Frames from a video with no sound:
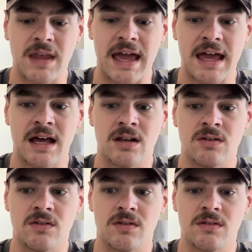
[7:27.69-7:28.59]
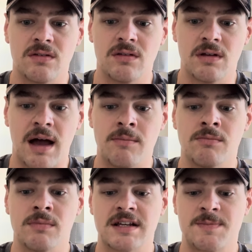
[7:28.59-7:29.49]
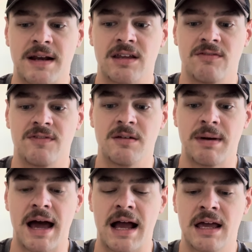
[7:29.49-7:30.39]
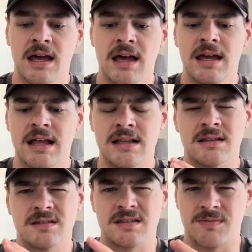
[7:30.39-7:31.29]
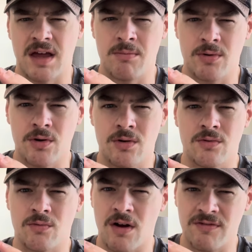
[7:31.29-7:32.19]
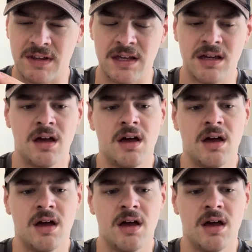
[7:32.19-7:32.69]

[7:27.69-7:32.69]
And I'm expecting feedback in September, roughly,